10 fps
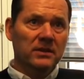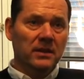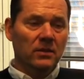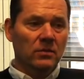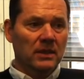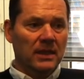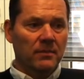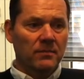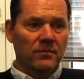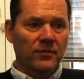
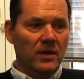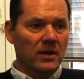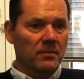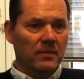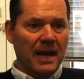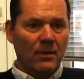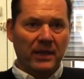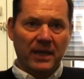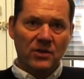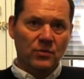So from how
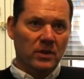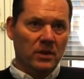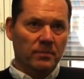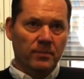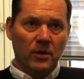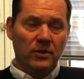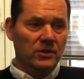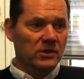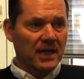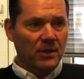we engage with our
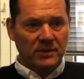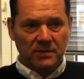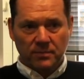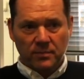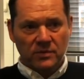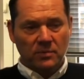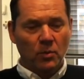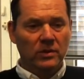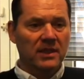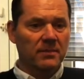partners to how we
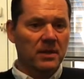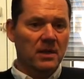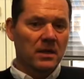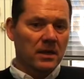support them,